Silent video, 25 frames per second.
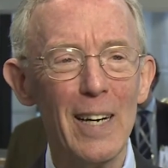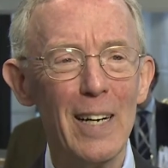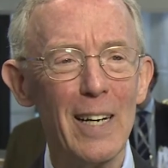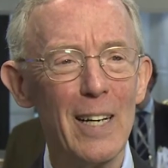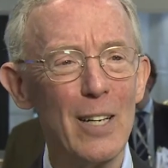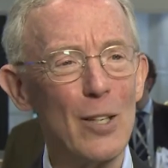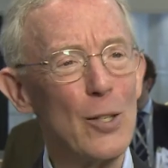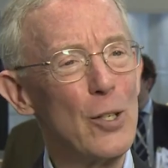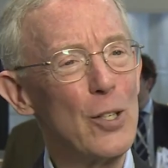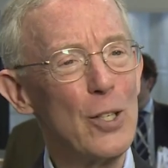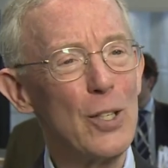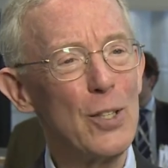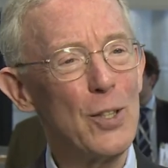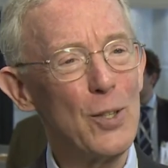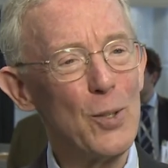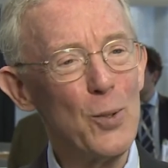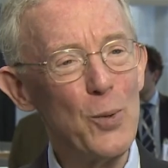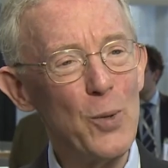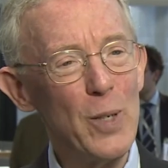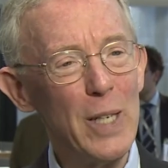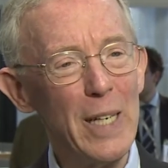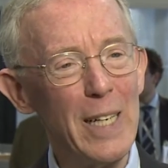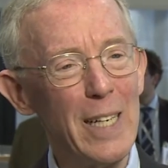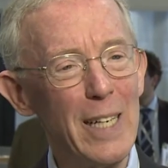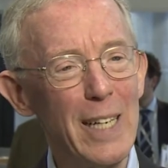Look at the
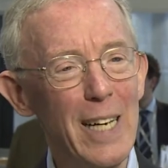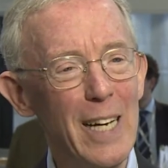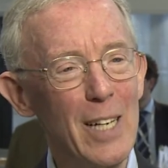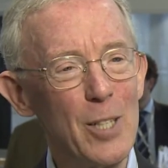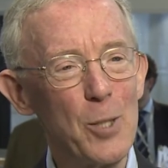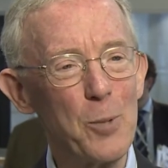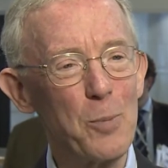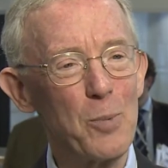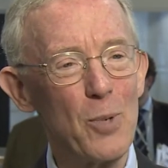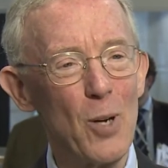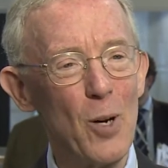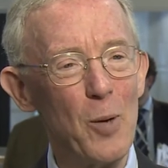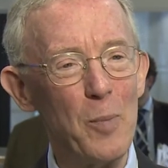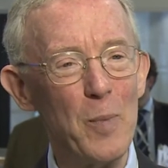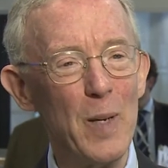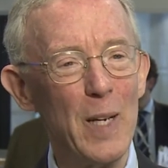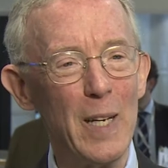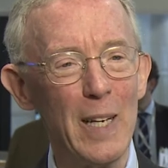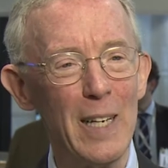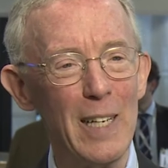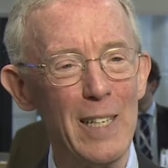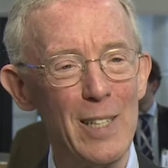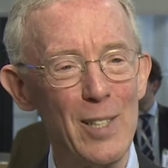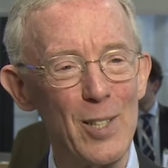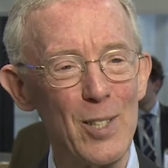way Gazprom
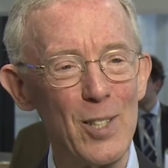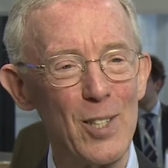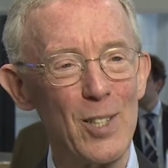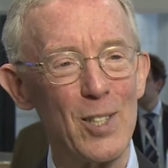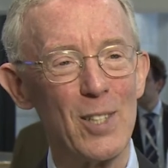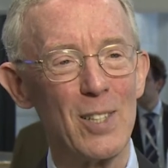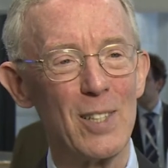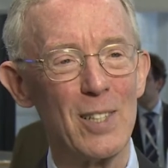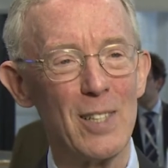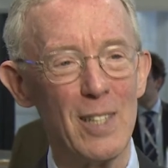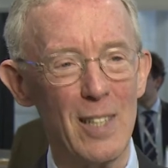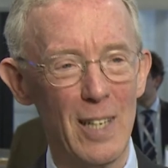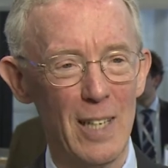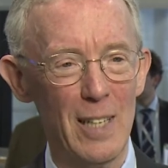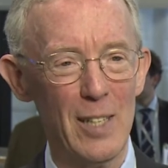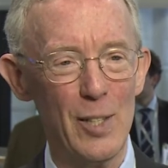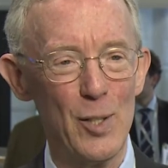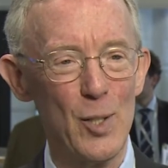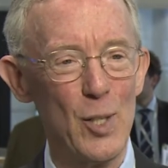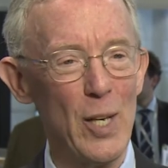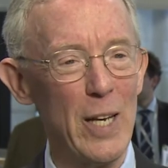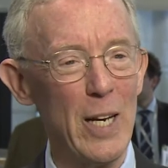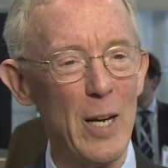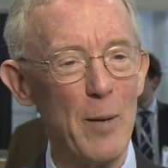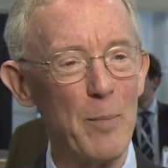has
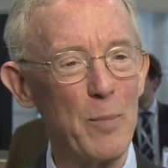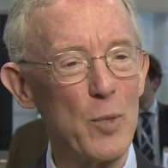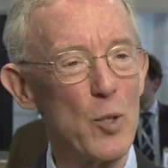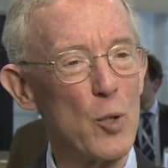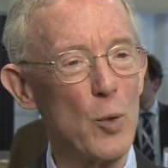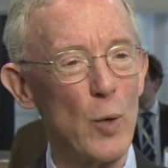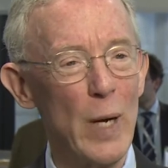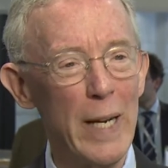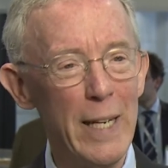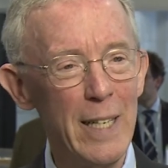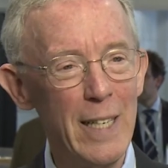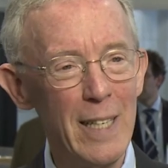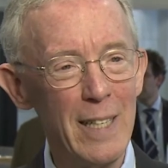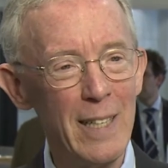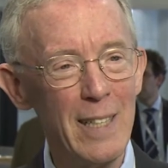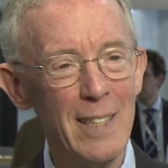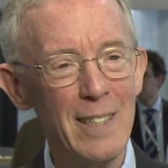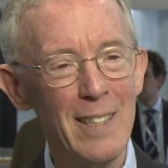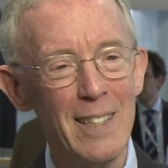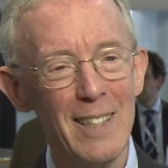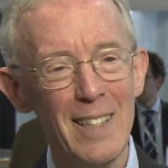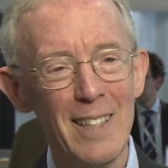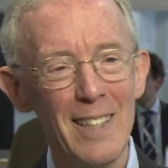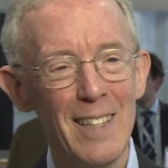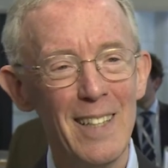set up trading
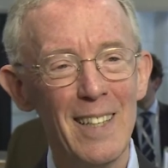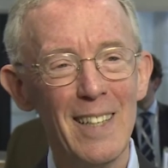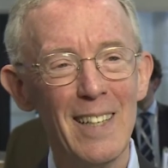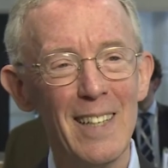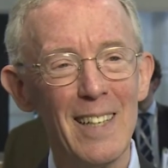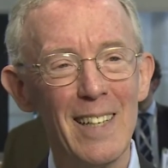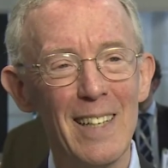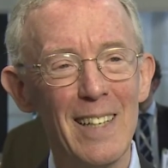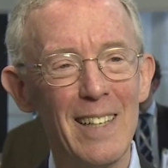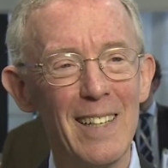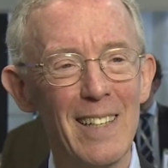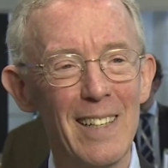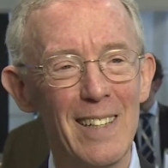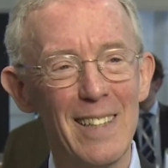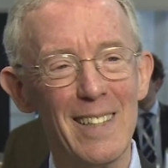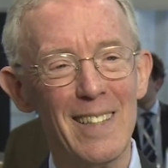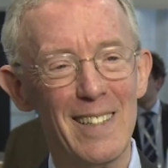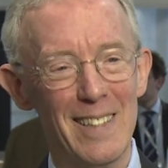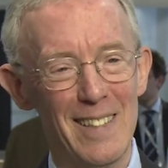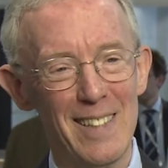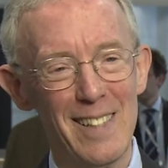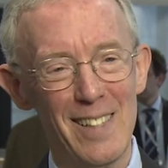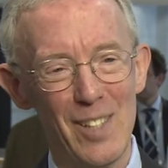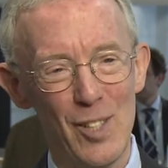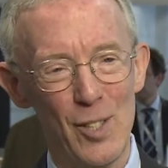
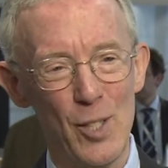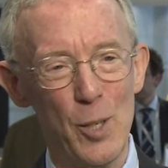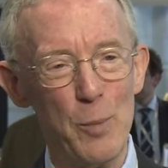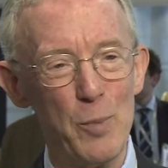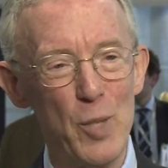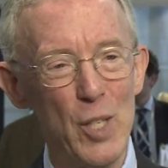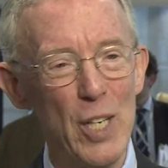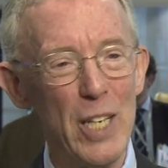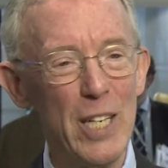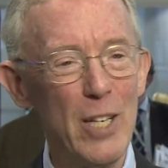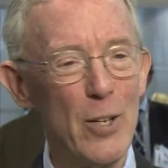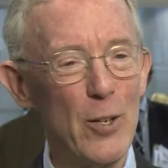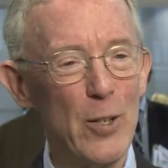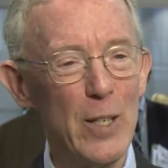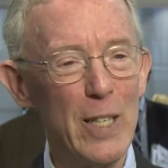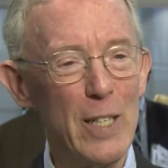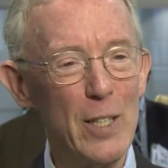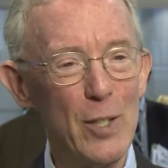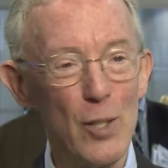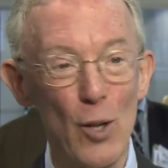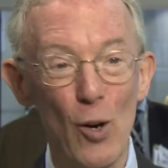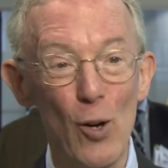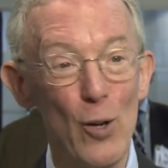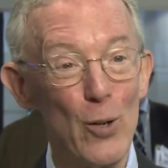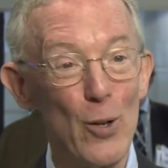
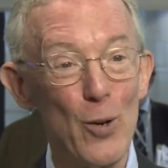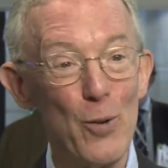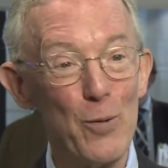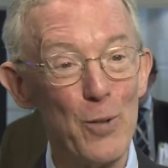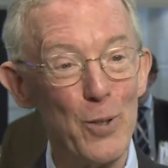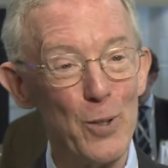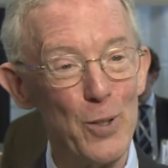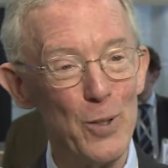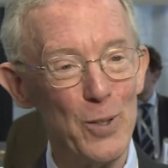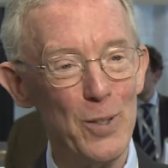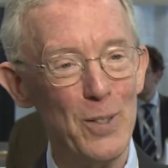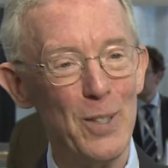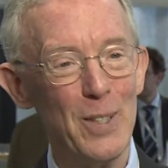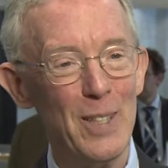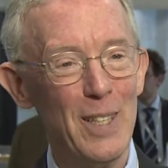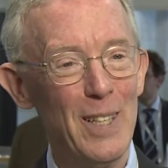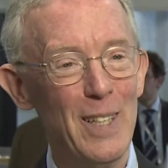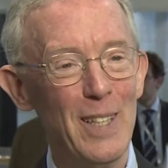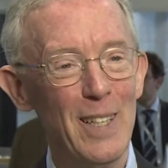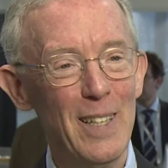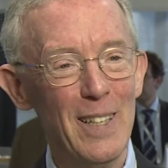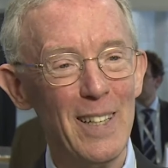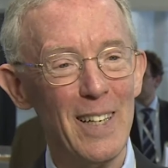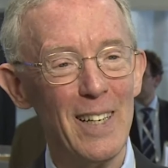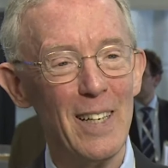subsidiaries all over
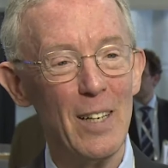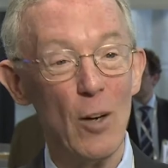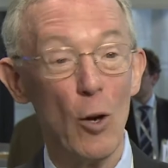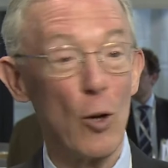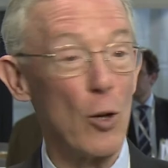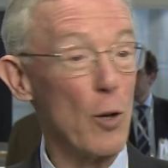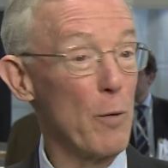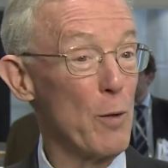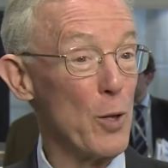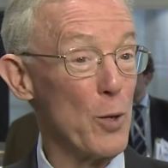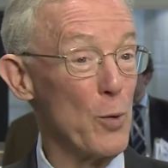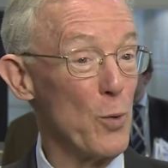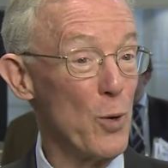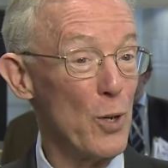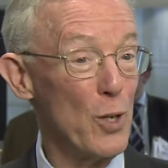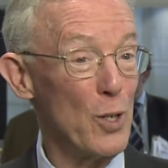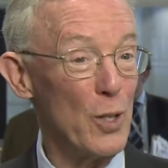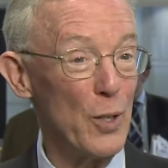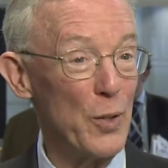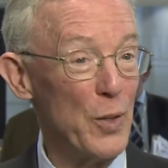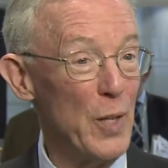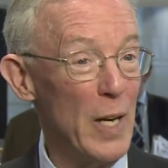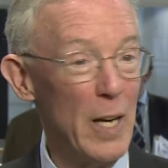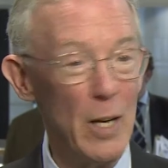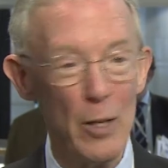the
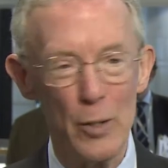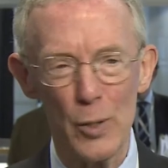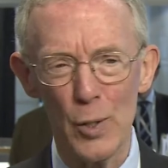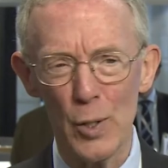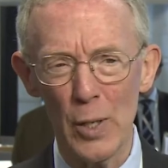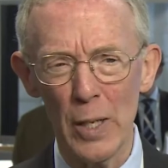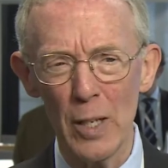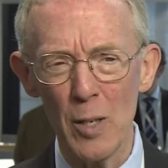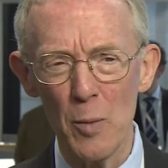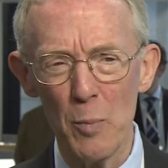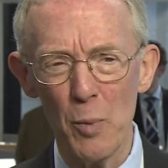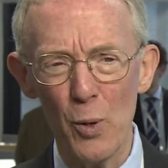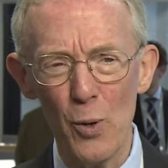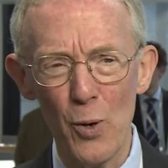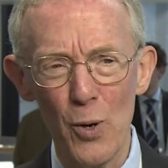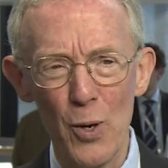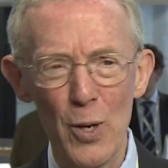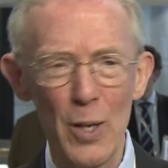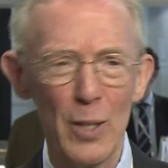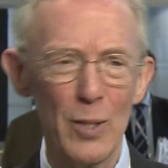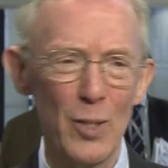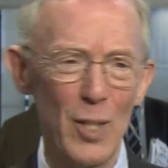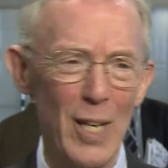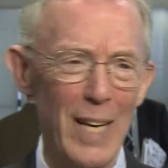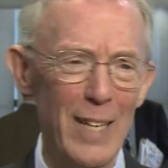world now.
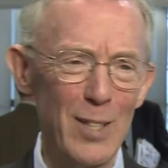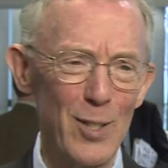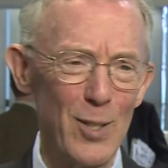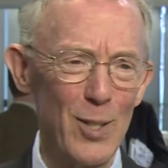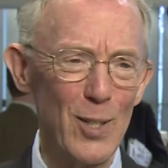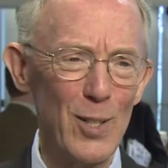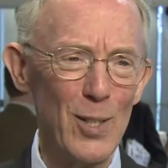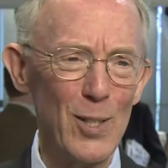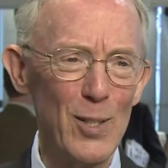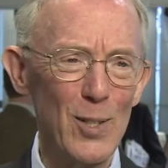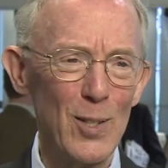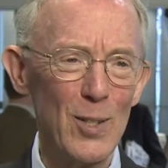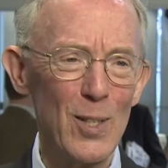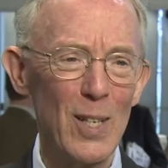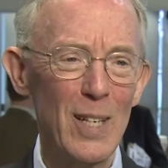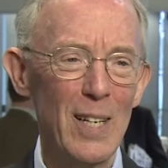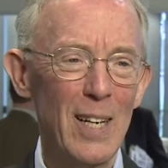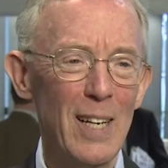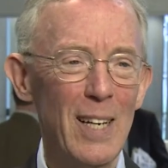Singapore, Texas.